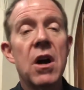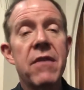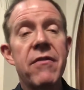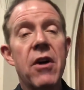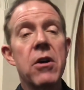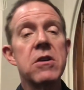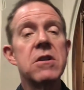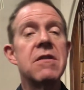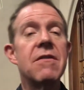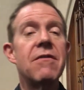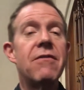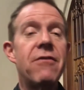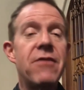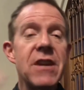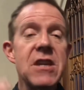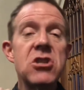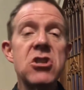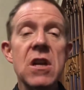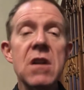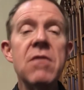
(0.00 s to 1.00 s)
of our
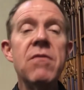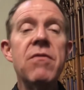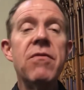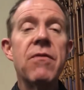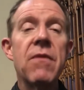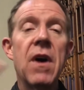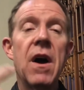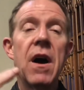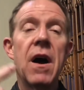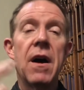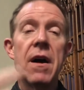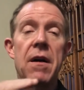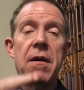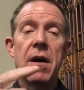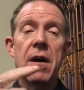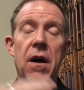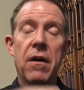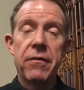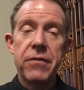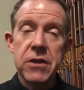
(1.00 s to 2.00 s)
division
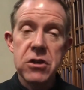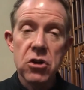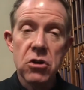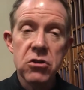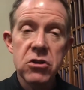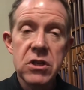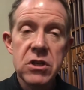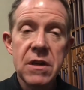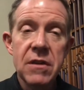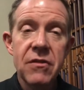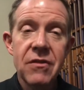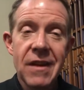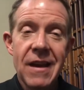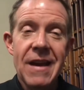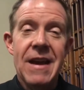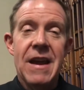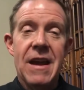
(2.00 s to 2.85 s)
of the churches